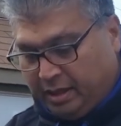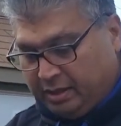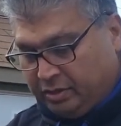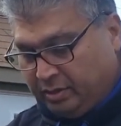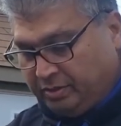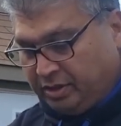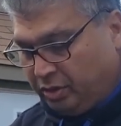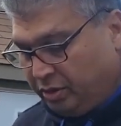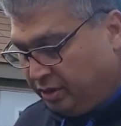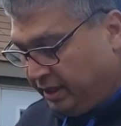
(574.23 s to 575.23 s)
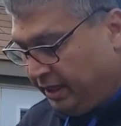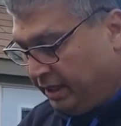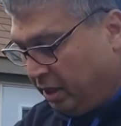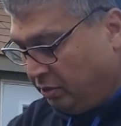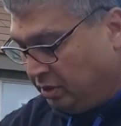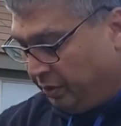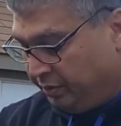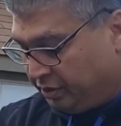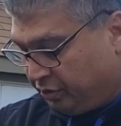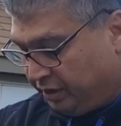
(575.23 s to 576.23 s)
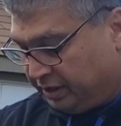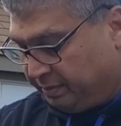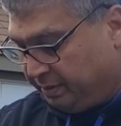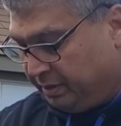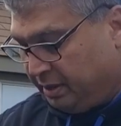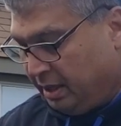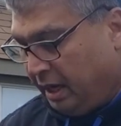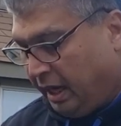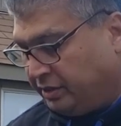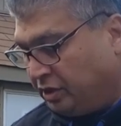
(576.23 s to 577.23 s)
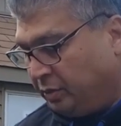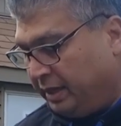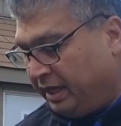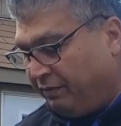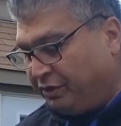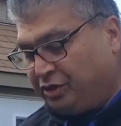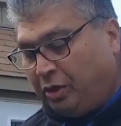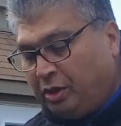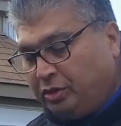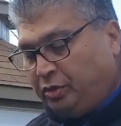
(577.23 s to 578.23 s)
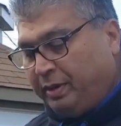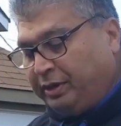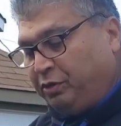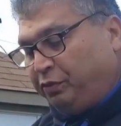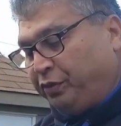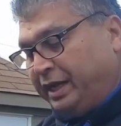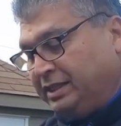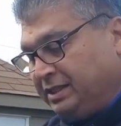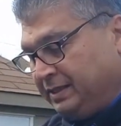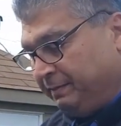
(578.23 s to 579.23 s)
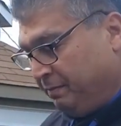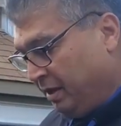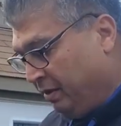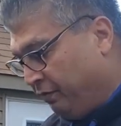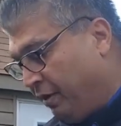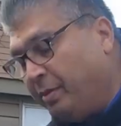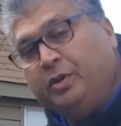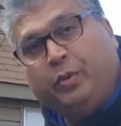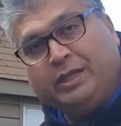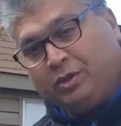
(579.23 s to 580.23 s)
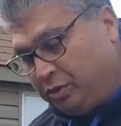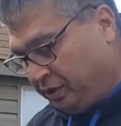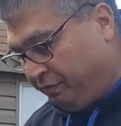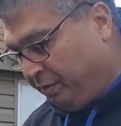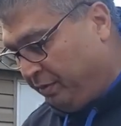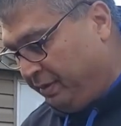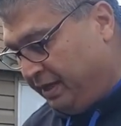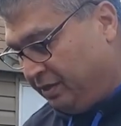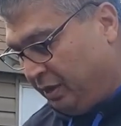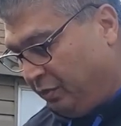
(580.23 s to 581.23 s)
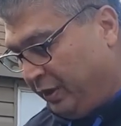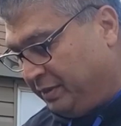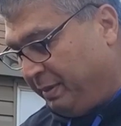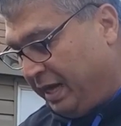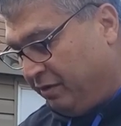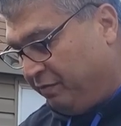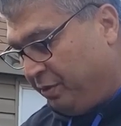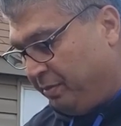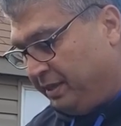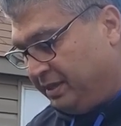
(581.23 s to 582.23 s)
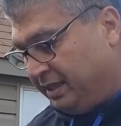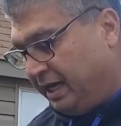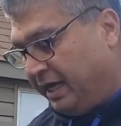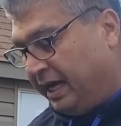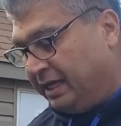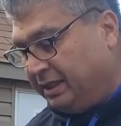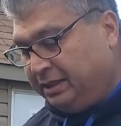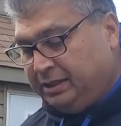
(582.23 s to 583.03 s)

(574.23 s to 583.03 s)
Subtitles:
So I'm just going to take it out. Now it's crisp. I just want to give a shout out to my 2 friends from on the west coast of Berbice, on the west bank of Berbice in Guyana.